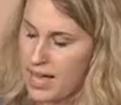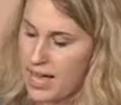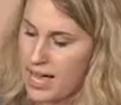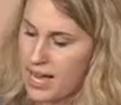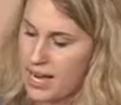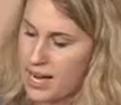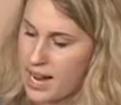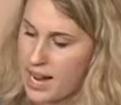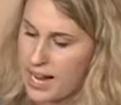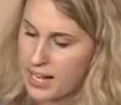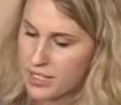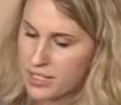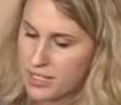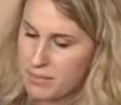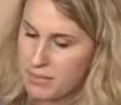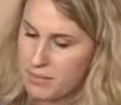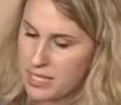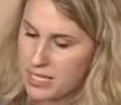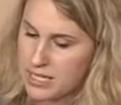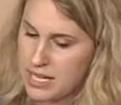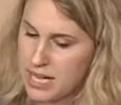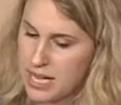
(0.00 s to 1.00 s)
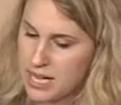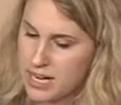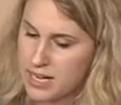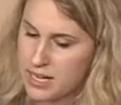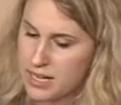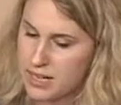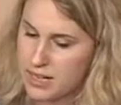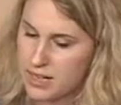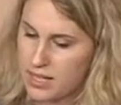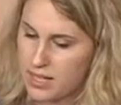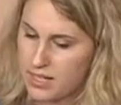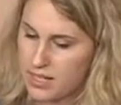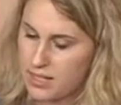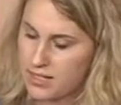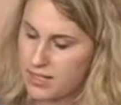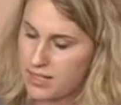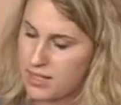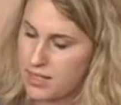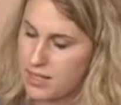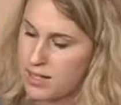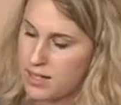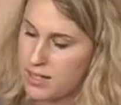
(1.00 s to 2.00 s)
And actually maintaining
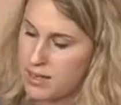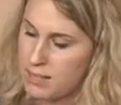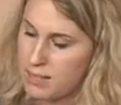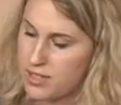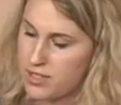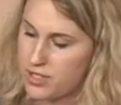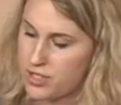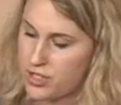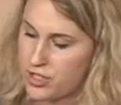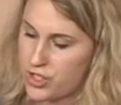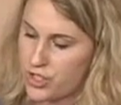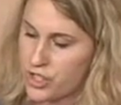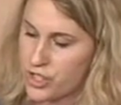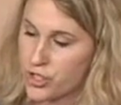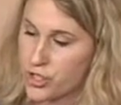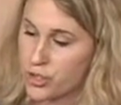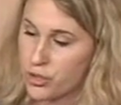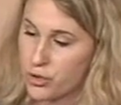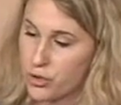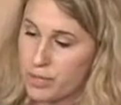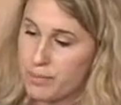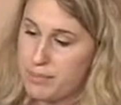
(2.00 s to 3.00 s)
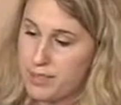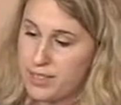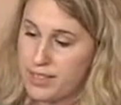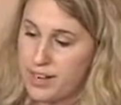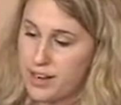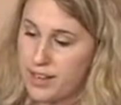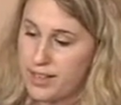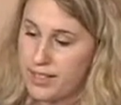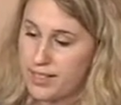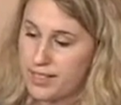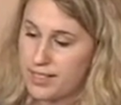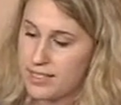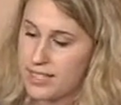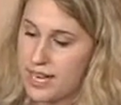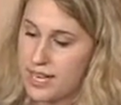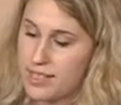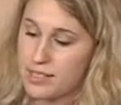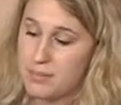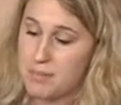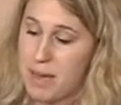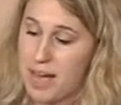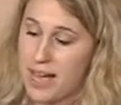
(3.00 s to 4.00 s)
this position, your grip strength is
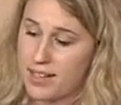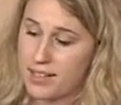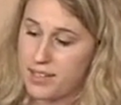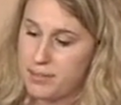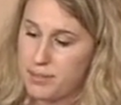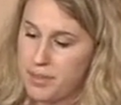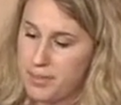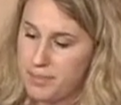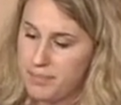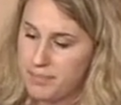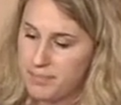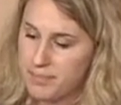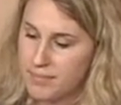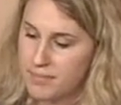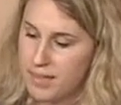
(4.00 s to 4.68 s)
at its maximum,